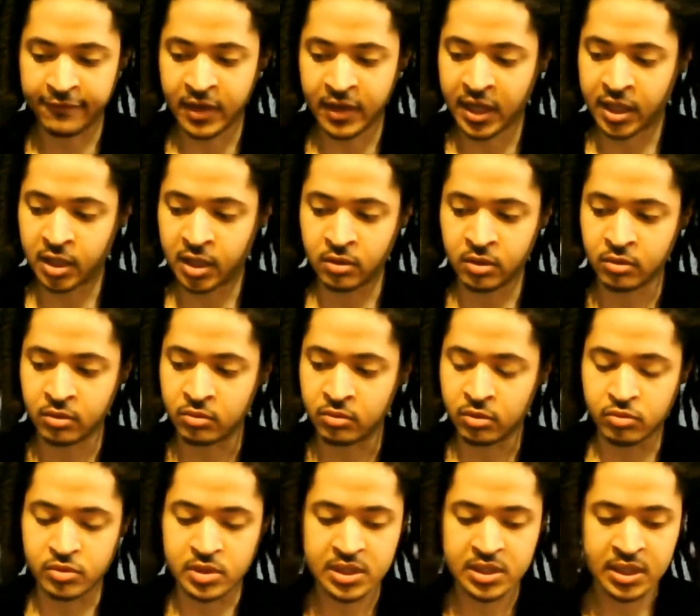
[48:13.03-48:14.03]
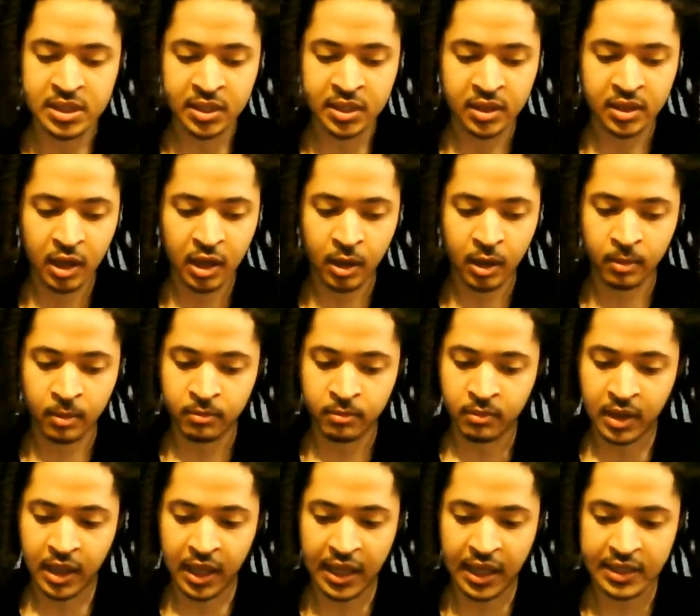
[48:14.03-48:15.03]
I feel like you did.
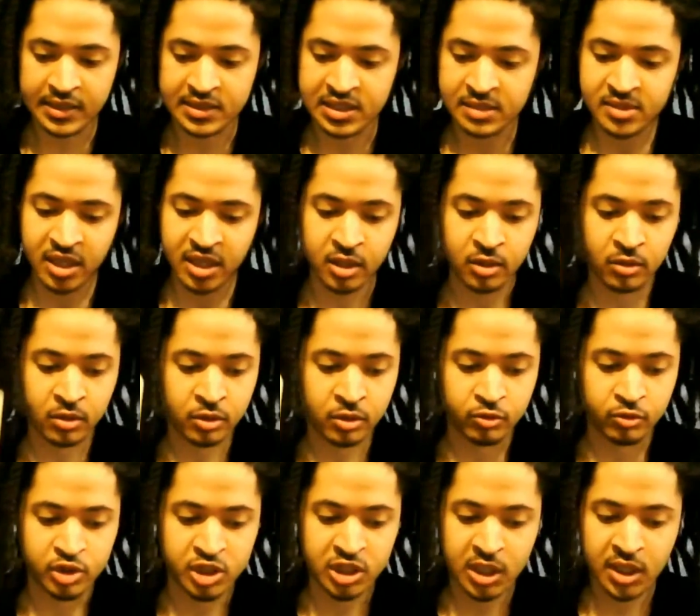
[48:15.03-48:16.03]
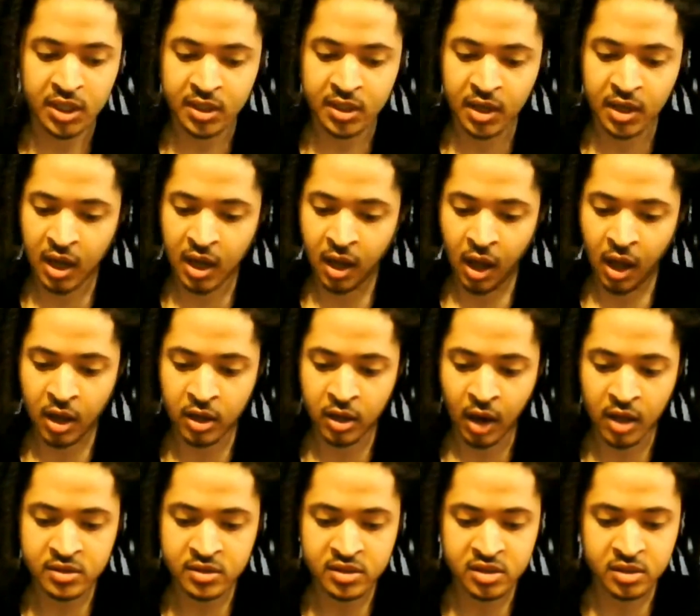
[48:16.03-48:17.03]
It seems like you cheated
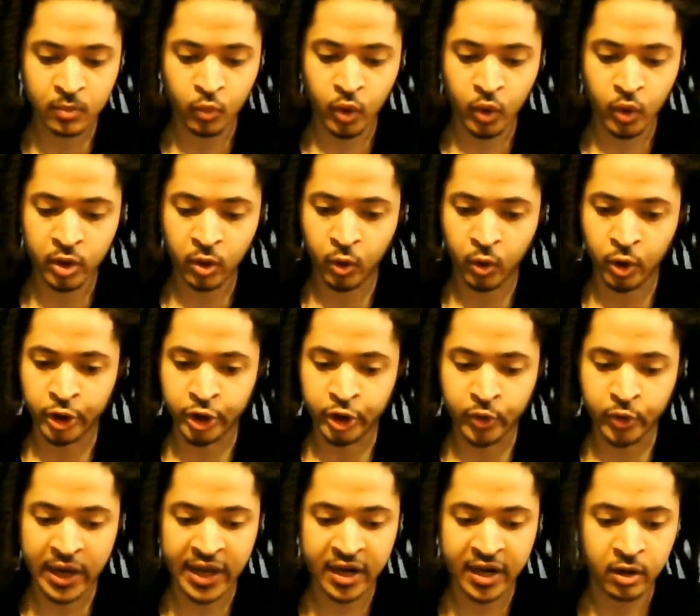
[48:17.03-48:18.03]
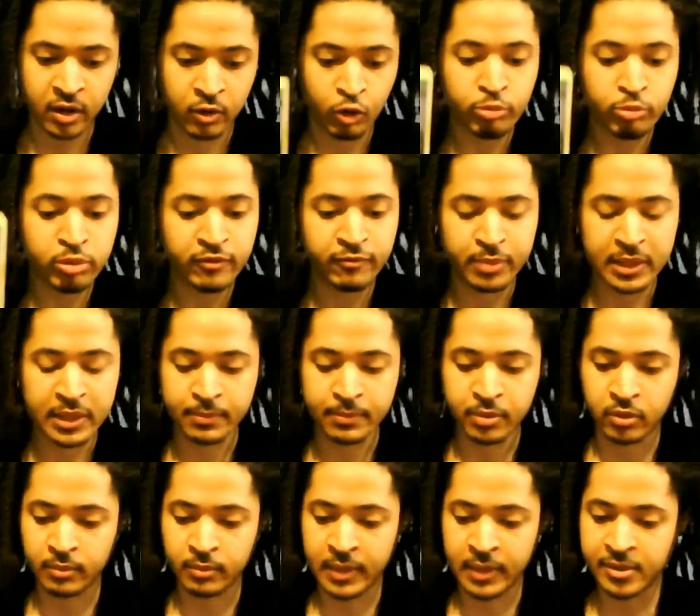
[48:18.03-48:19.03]
on someone, or you had a group of
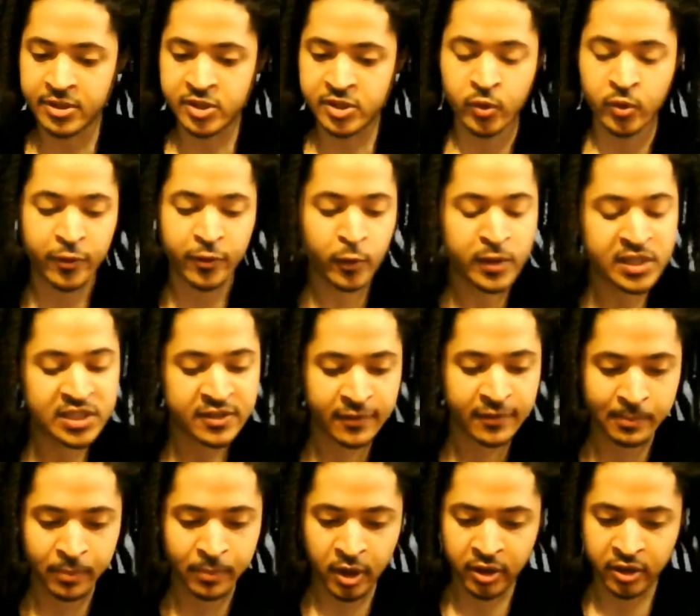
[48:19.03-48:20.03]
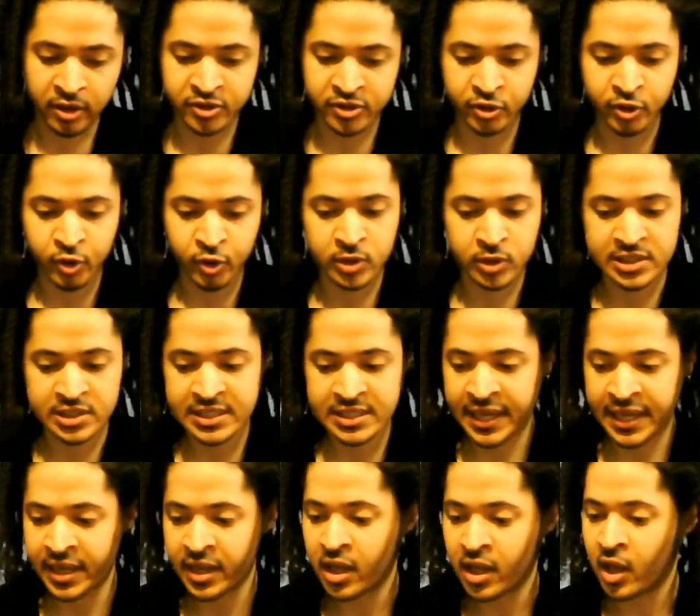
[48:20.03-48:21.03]
people, maybe 2 or 3 different partners, who you were
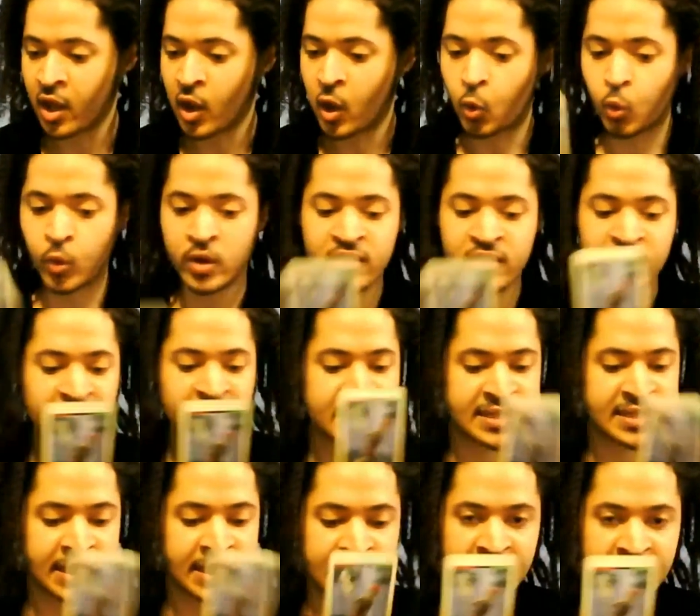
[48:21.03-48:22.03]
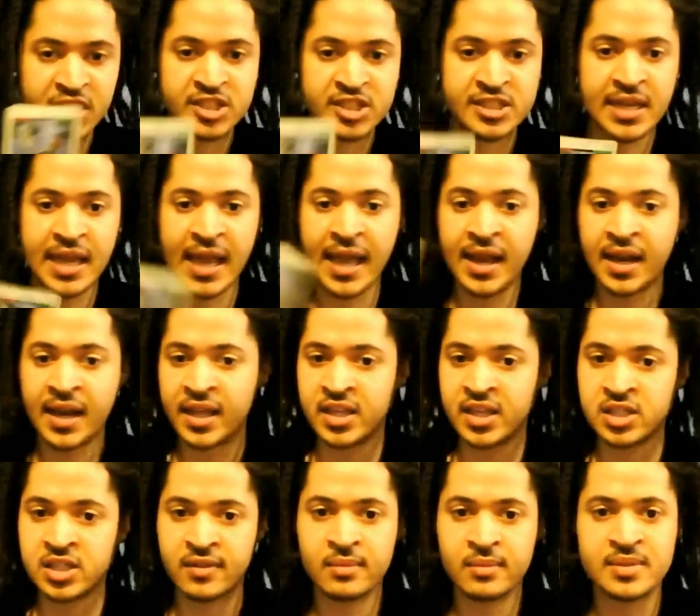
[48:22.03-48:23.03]
saying one thing to each, and
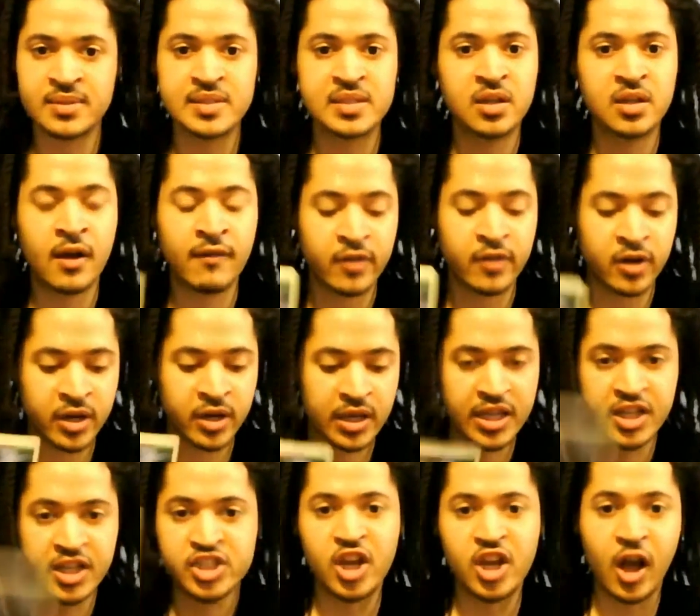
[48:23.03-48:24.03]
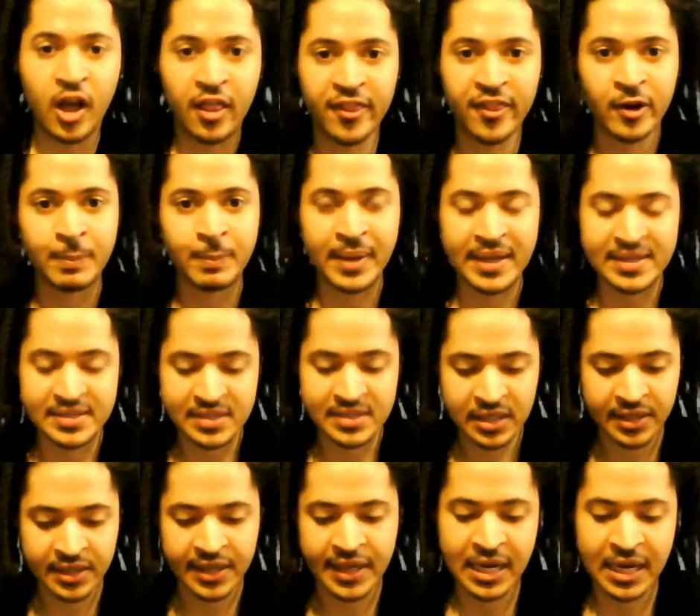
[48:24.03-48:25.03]
each of them discovered each other,
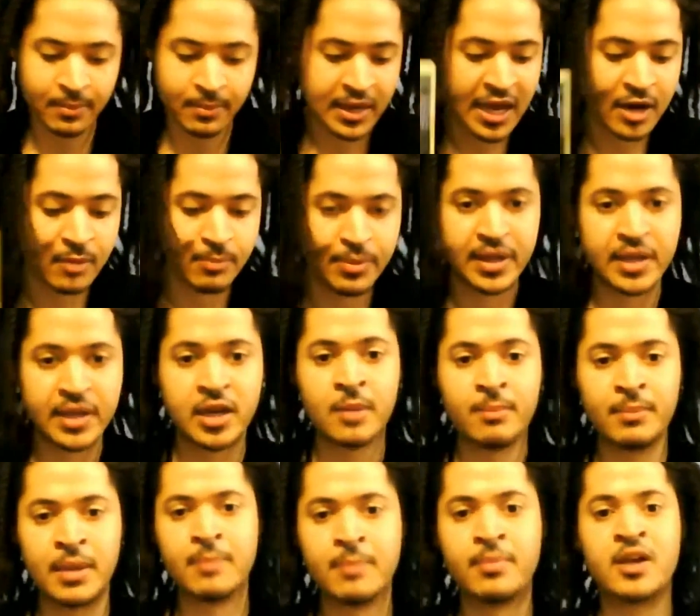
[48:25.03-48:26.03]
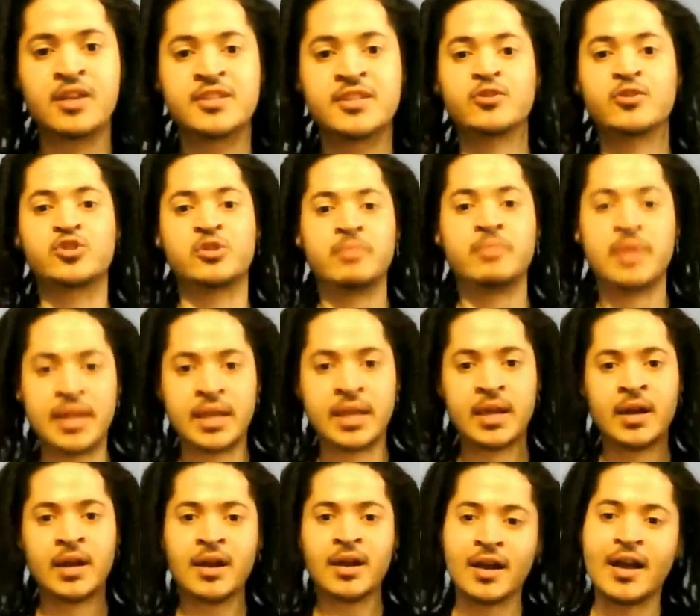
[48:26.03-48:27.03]
basically. And I'm kind of picking up maybe on social
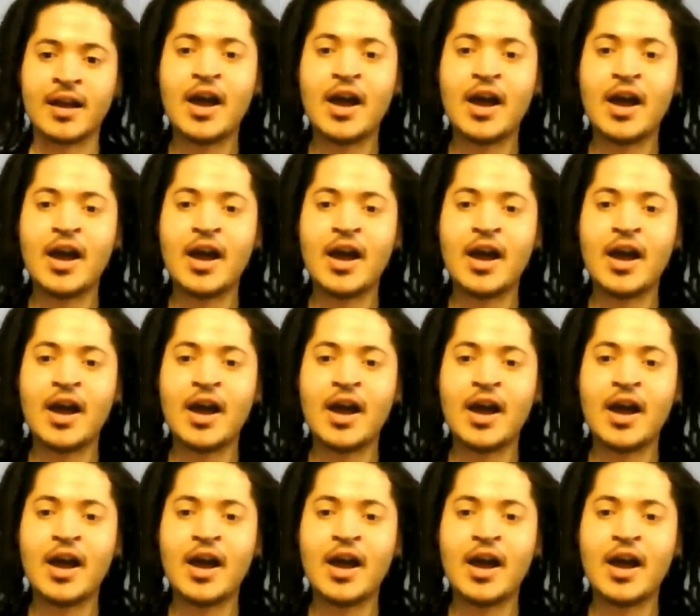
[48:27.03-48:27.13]
media.